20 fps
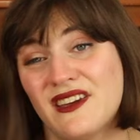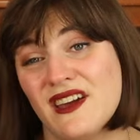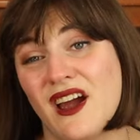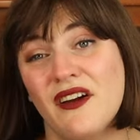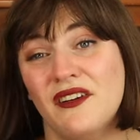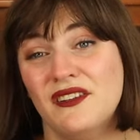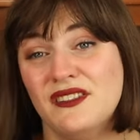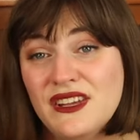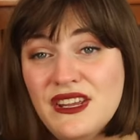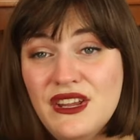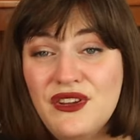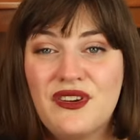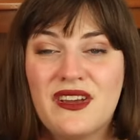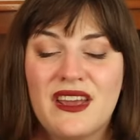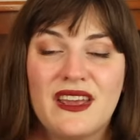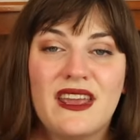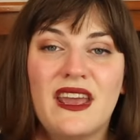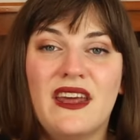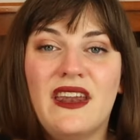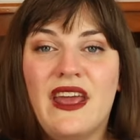Currently, you
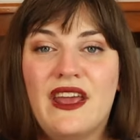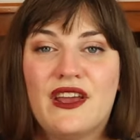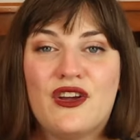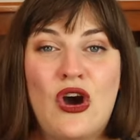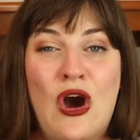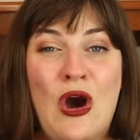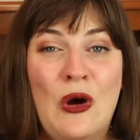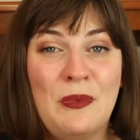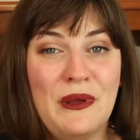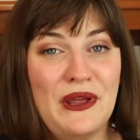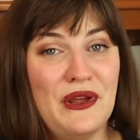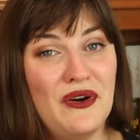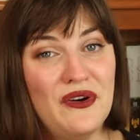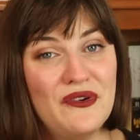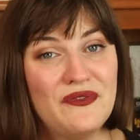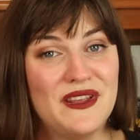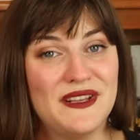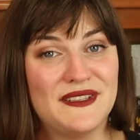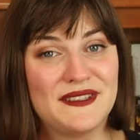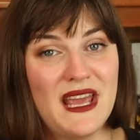can get a copy
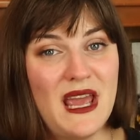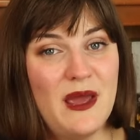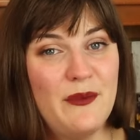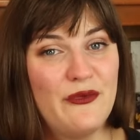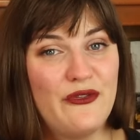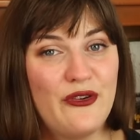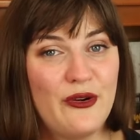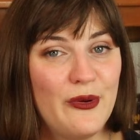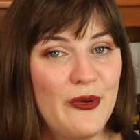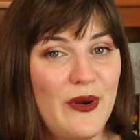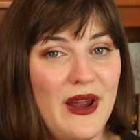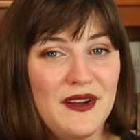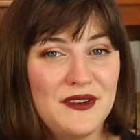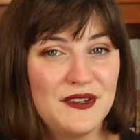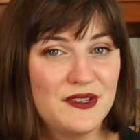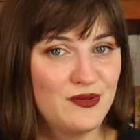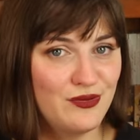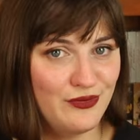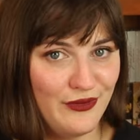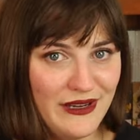of this game for
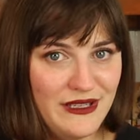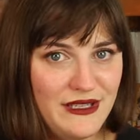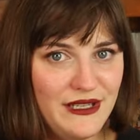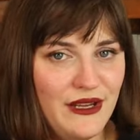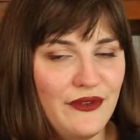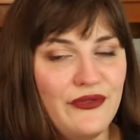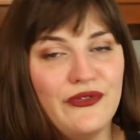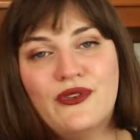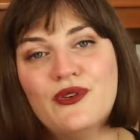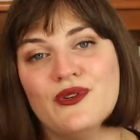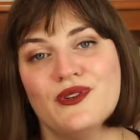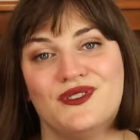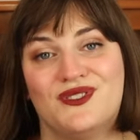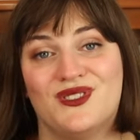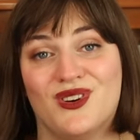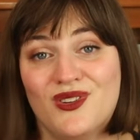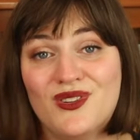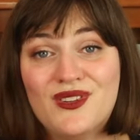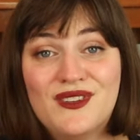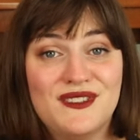around
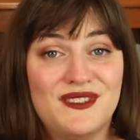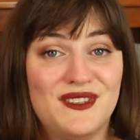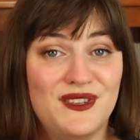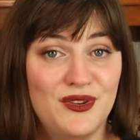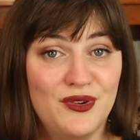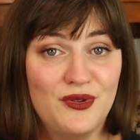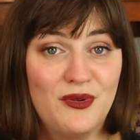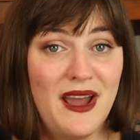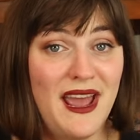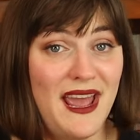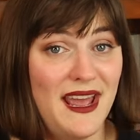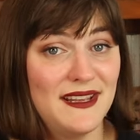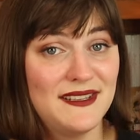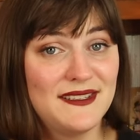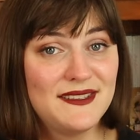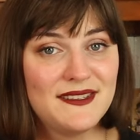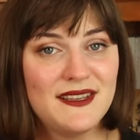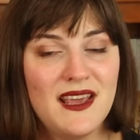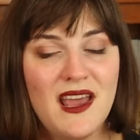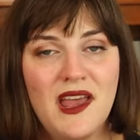$24
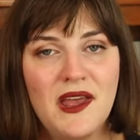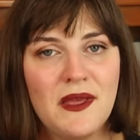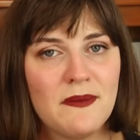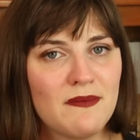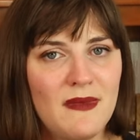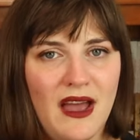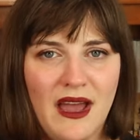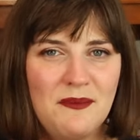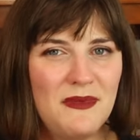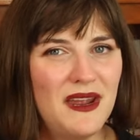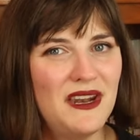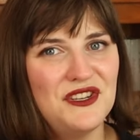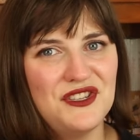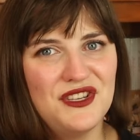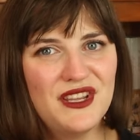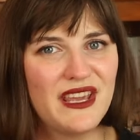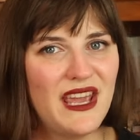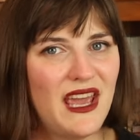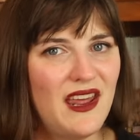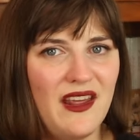US. I managed
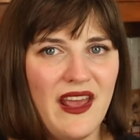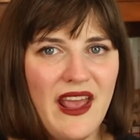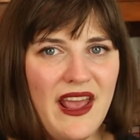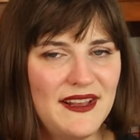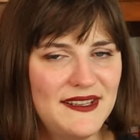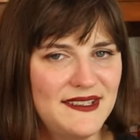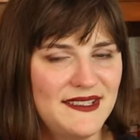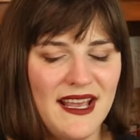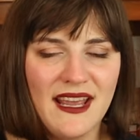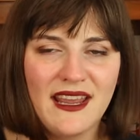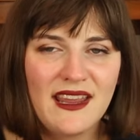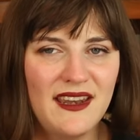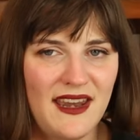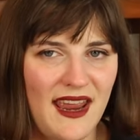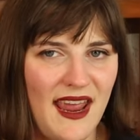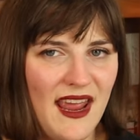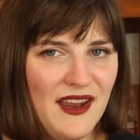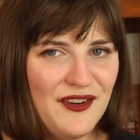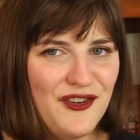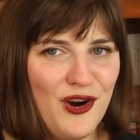to get a
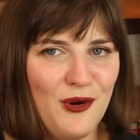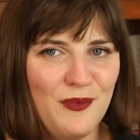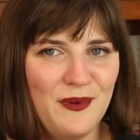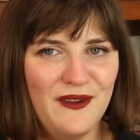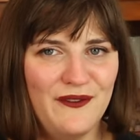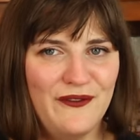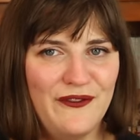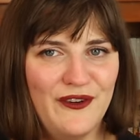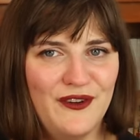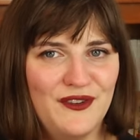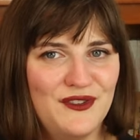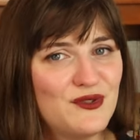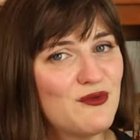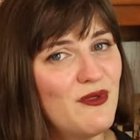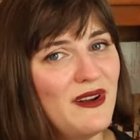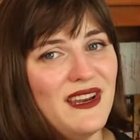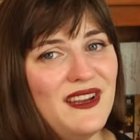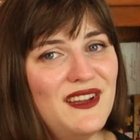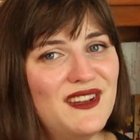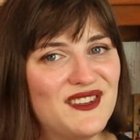second-hand copy for
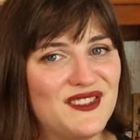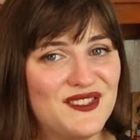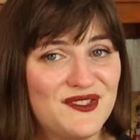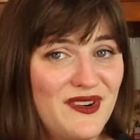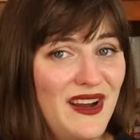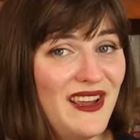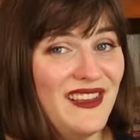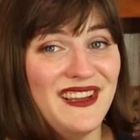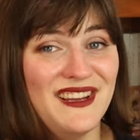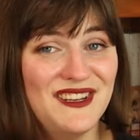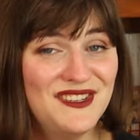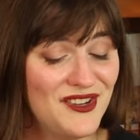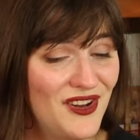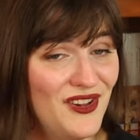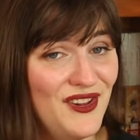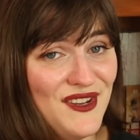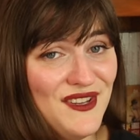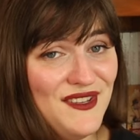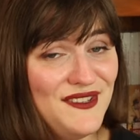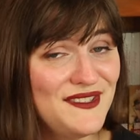20 Australian
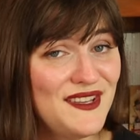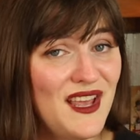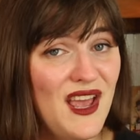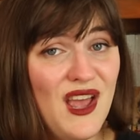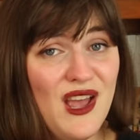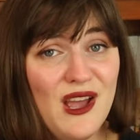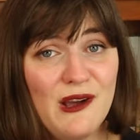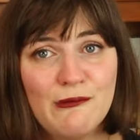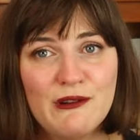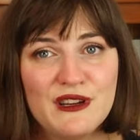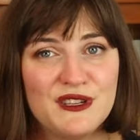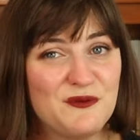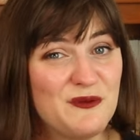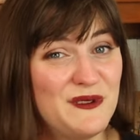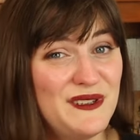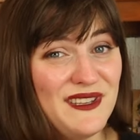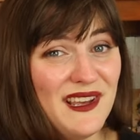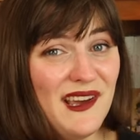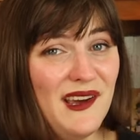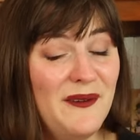dollars, which
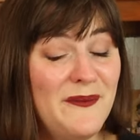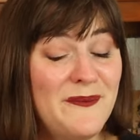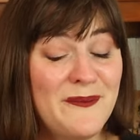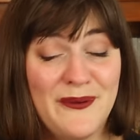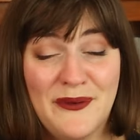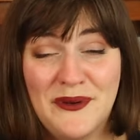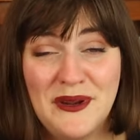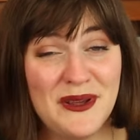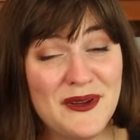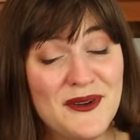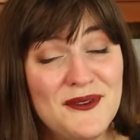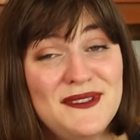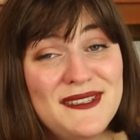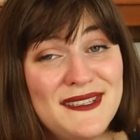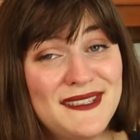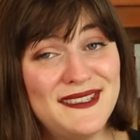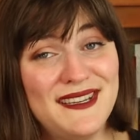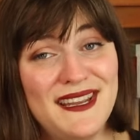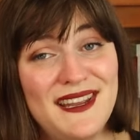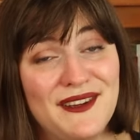was a pretty good
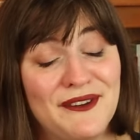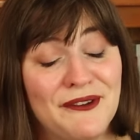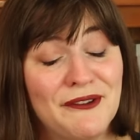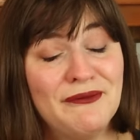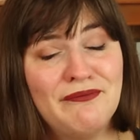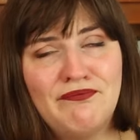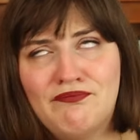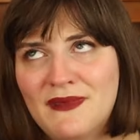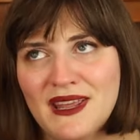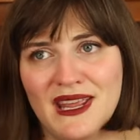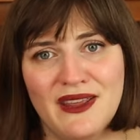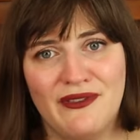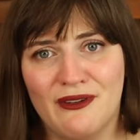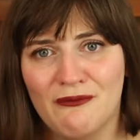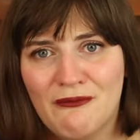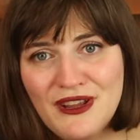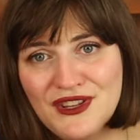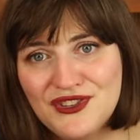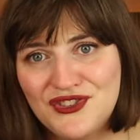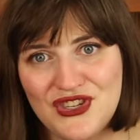steal,
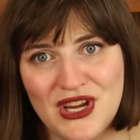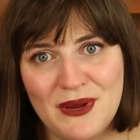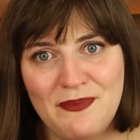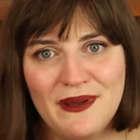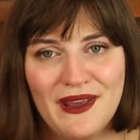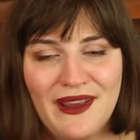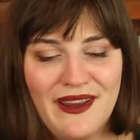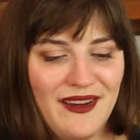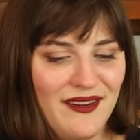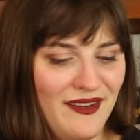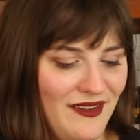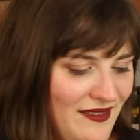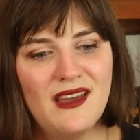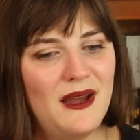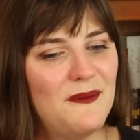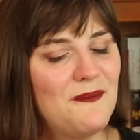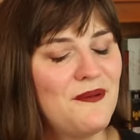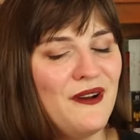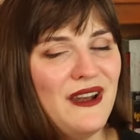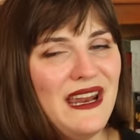even with shipping.
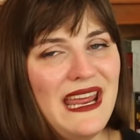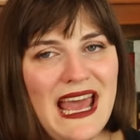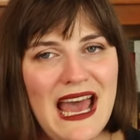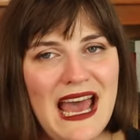I'm pretty